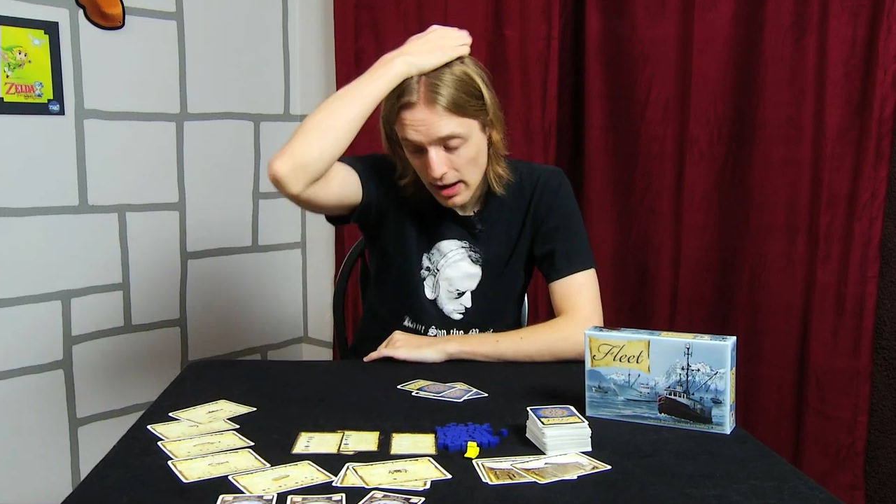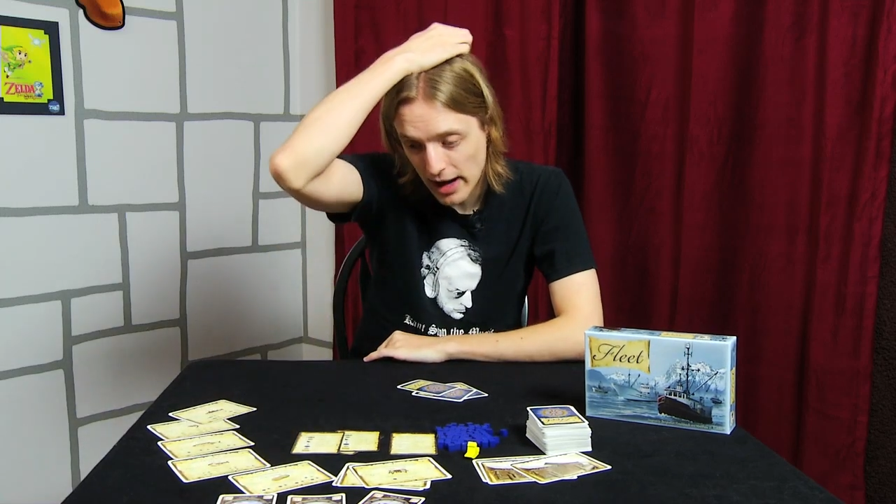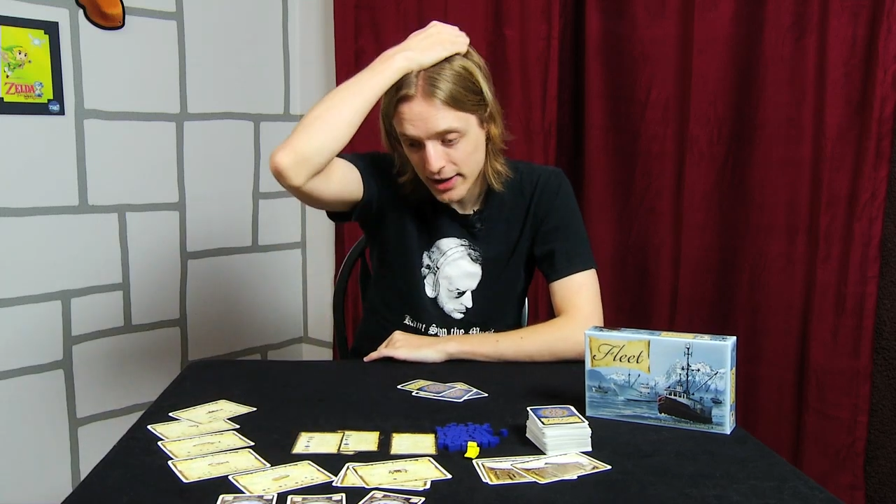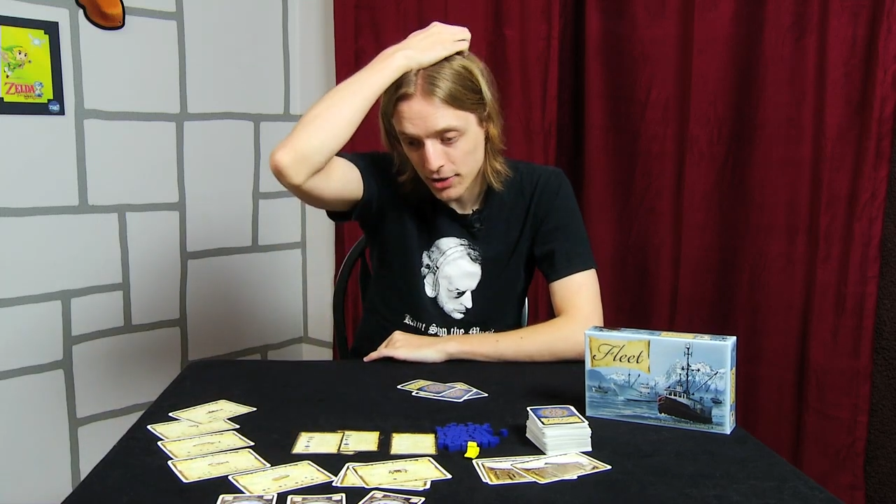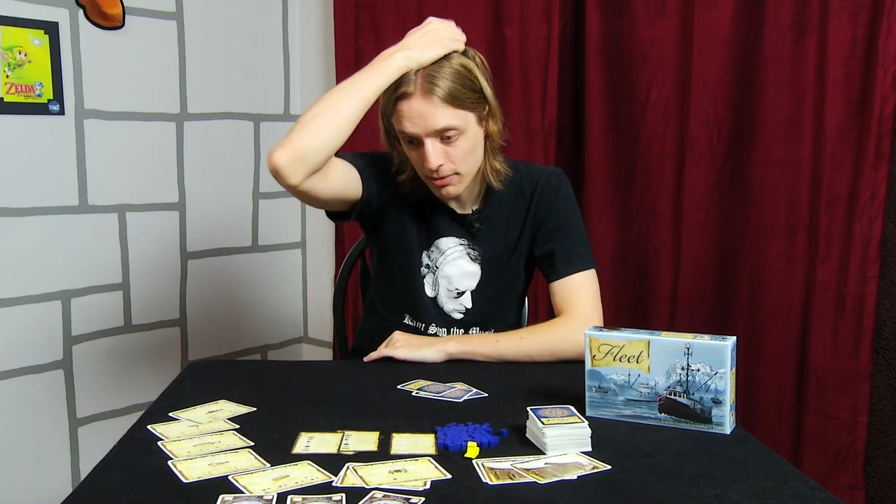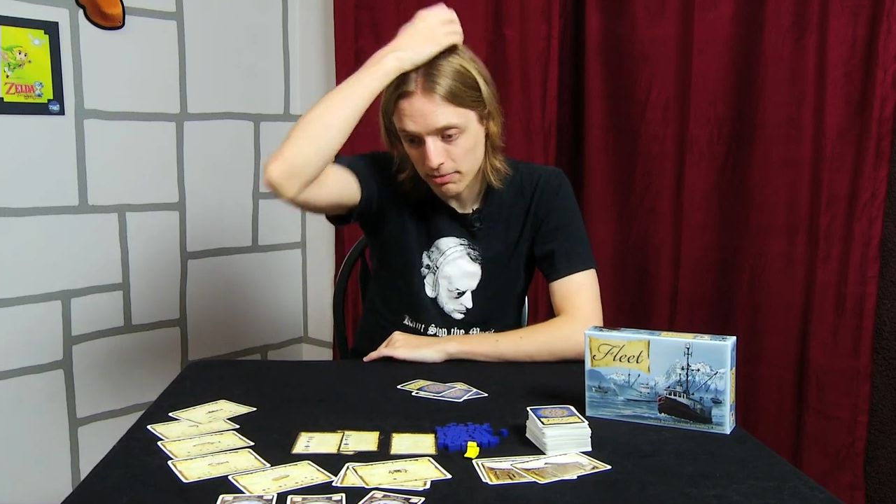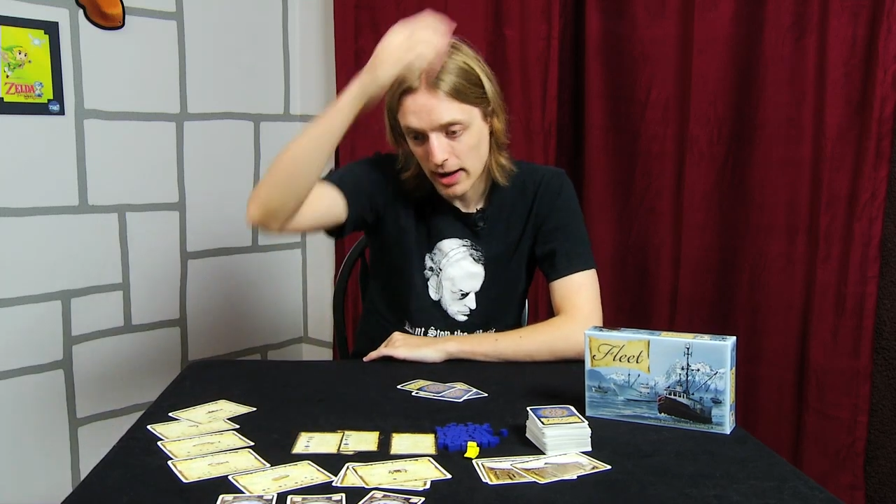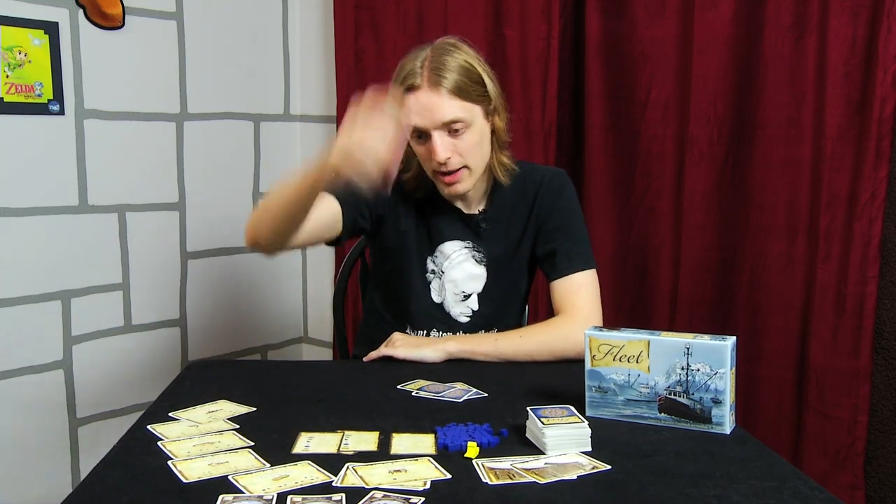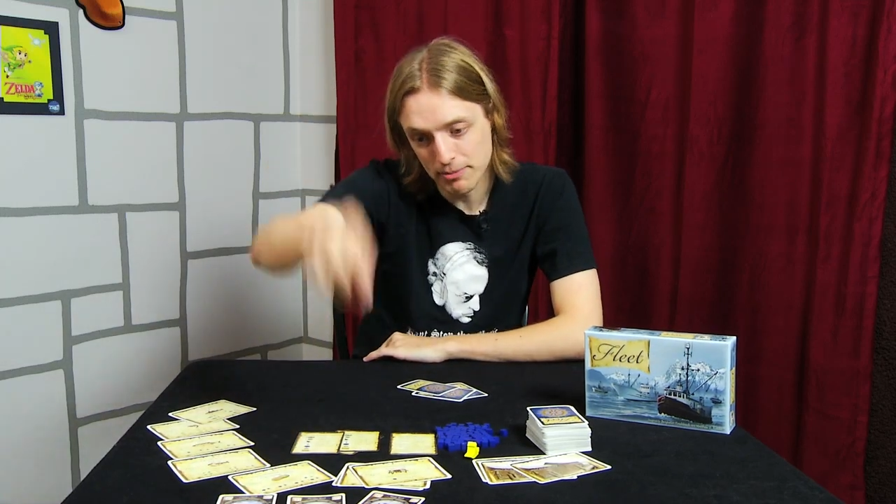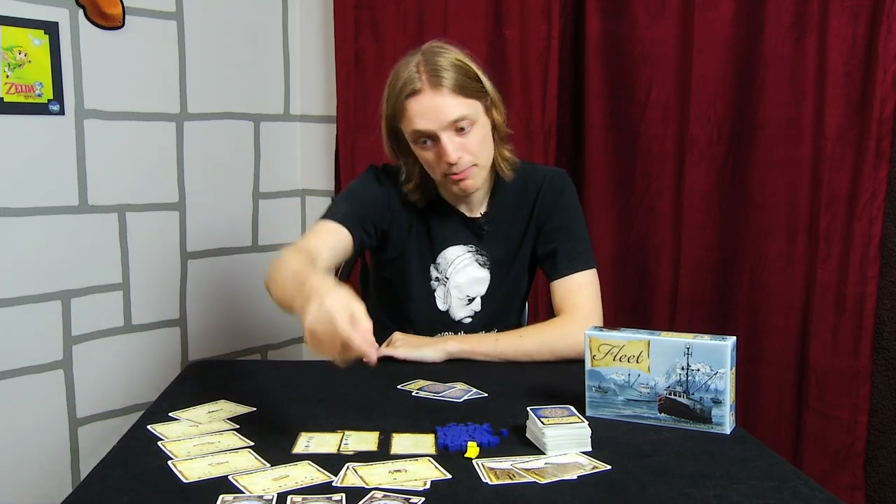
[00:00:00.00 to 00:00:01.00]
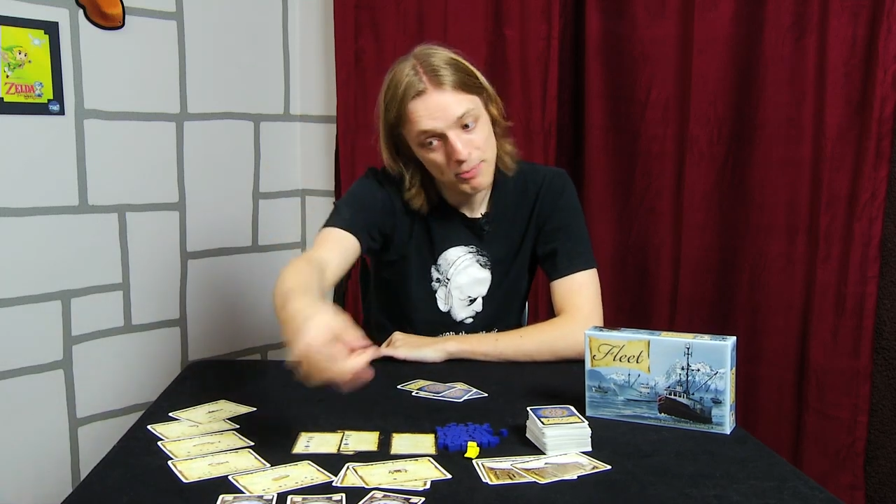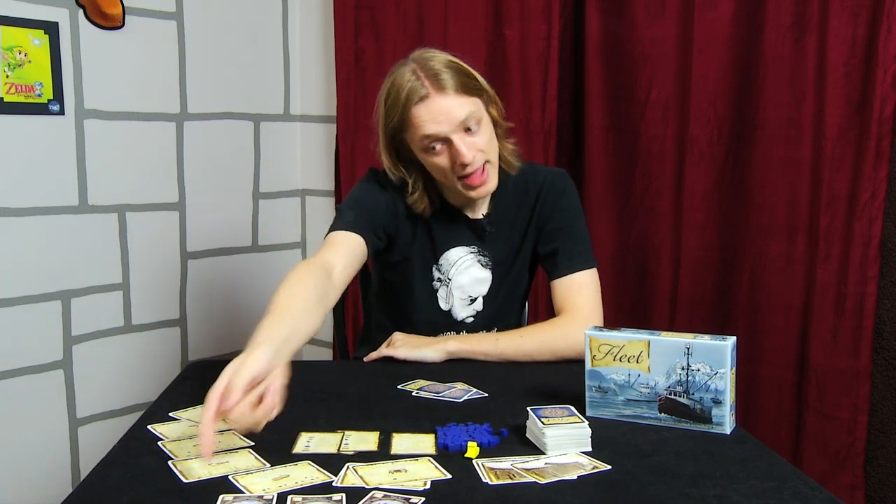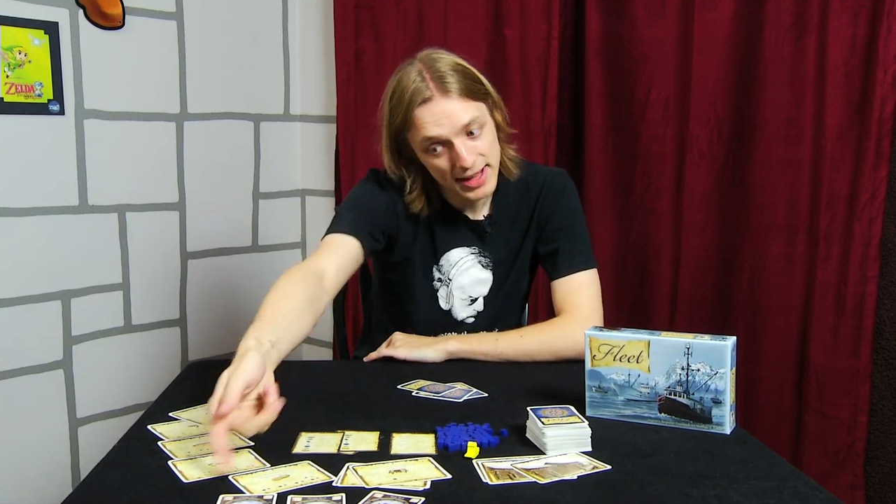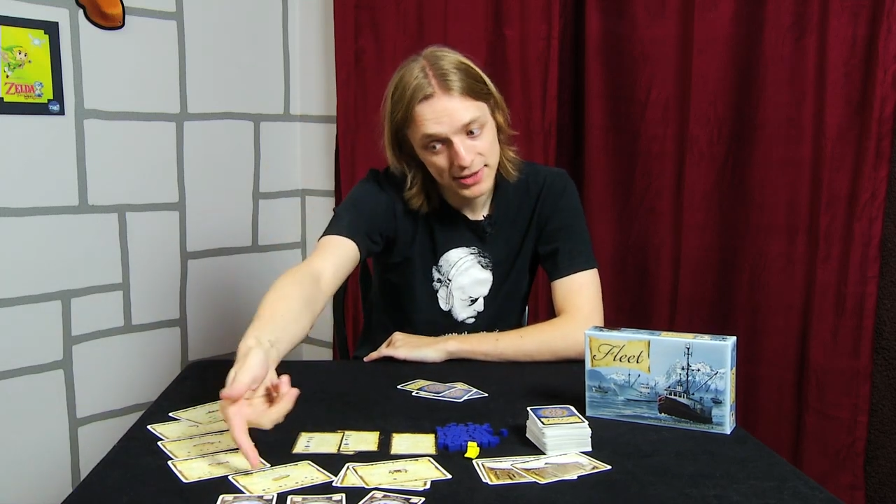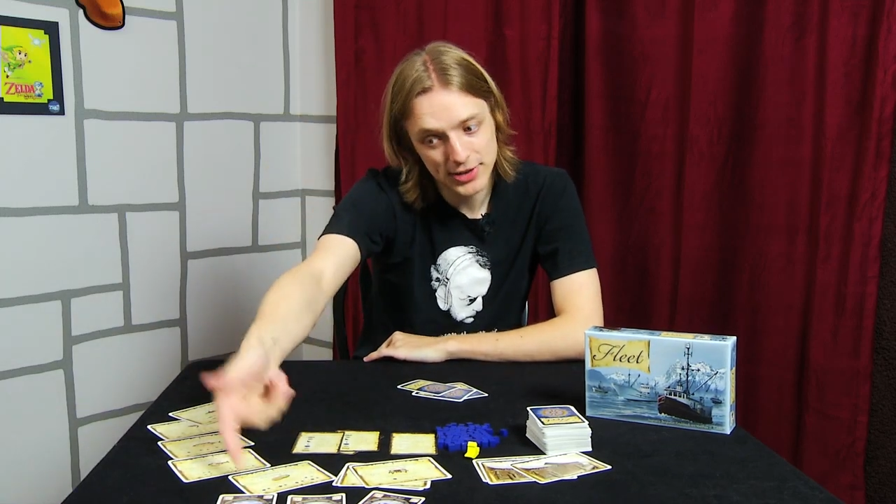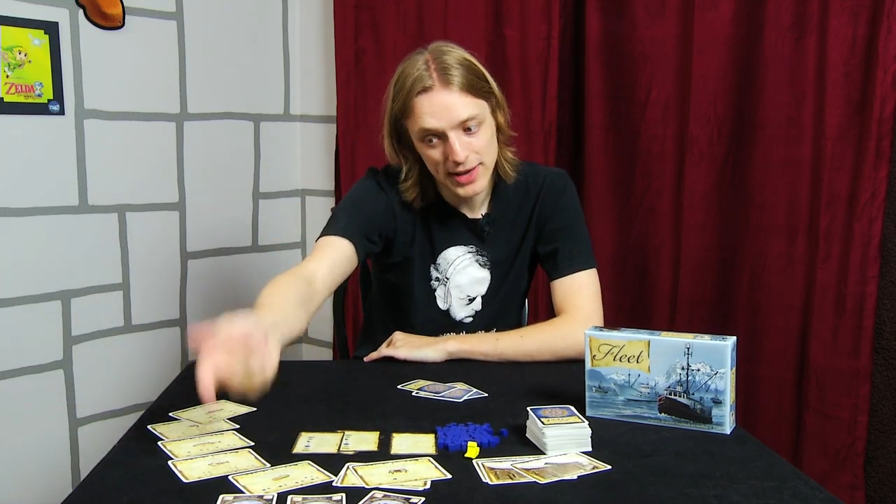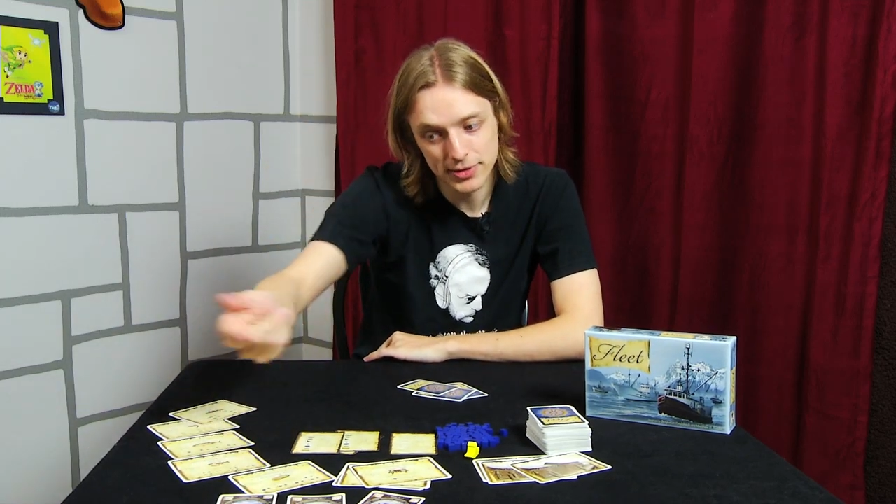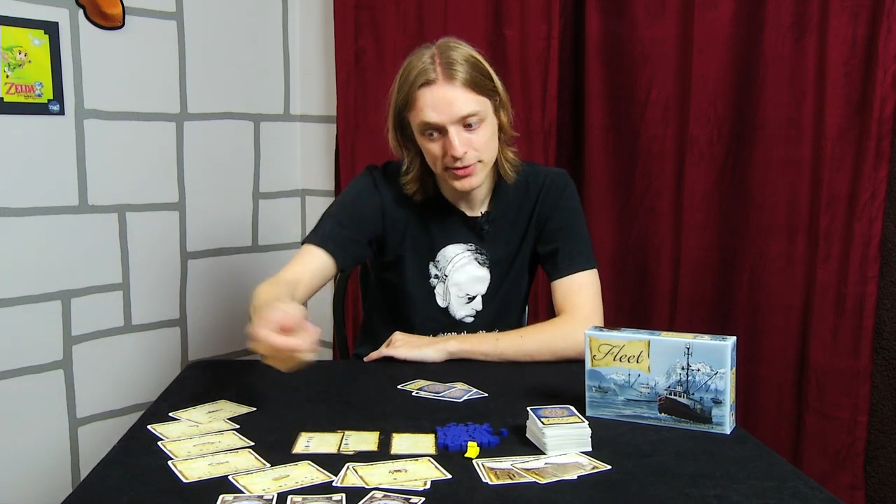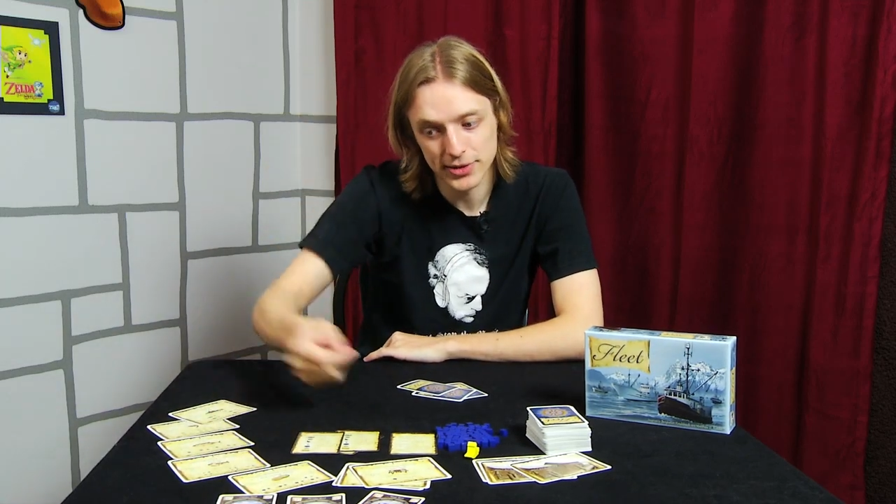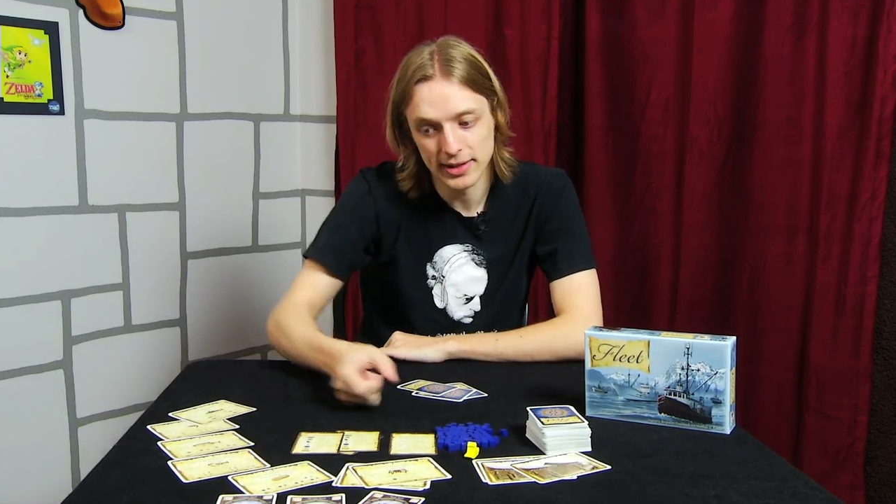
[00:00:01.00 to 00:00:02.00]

I pay 7 for the